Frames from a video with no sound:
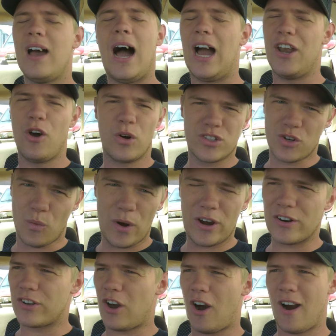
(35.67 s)
I know it's a
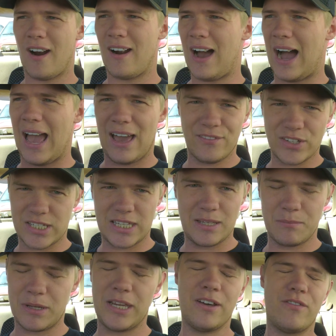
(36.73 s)
weird car. I haven't
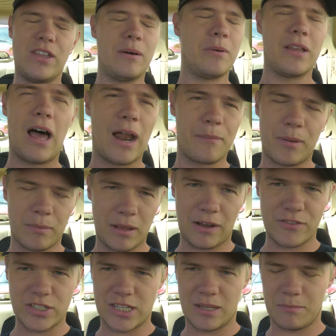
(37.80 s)
seen many of them. A lot of people
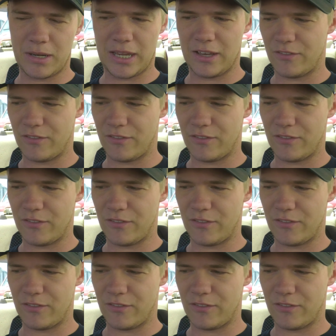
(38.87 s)
haven't seen many of